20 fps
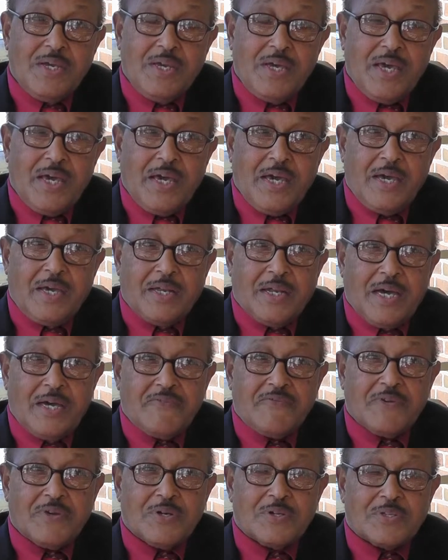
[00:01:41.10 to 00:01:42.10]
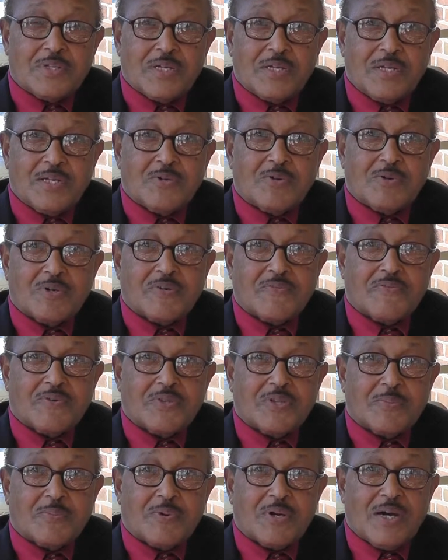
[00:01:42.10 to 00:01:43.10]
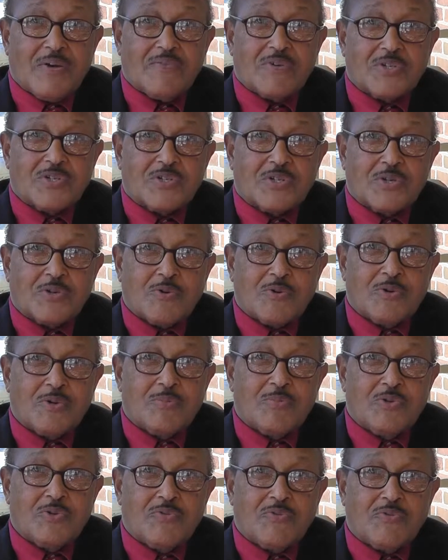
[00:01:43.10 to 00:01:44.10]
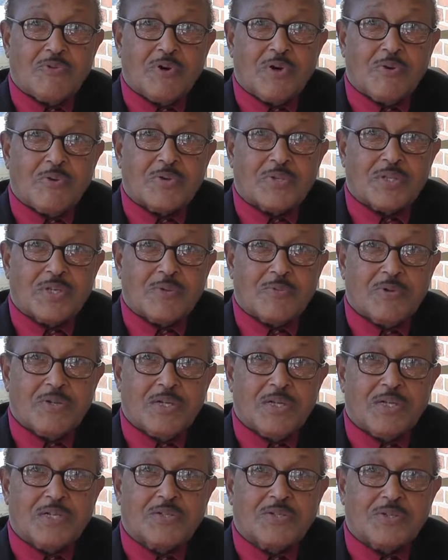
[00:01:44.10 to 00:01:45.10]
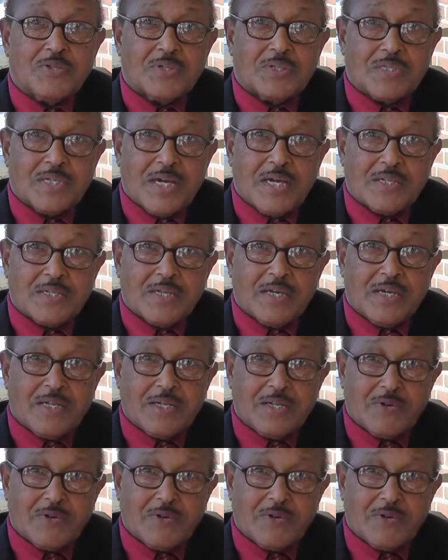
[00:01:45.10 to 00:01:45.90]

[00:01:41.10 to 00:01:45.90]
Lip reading: And I felt that in order for the province to grow and move forward, that we needed to attack that.